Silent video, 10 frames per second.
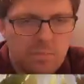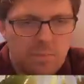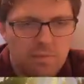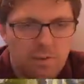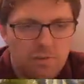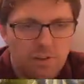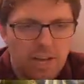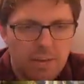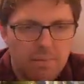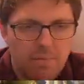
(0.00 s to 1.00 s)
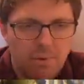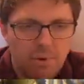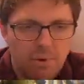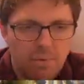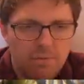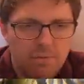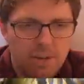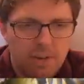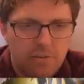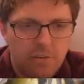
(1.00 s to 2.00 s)
Fel should die before we
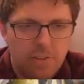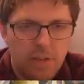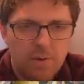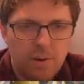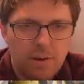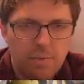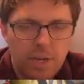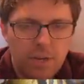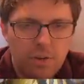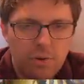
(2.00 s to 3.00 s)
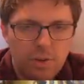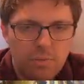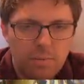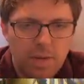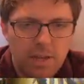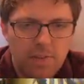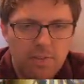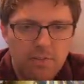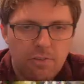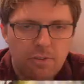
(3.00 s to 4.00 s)
finish, so then we can do Ultimate
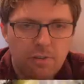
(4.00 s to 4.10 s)
Penance,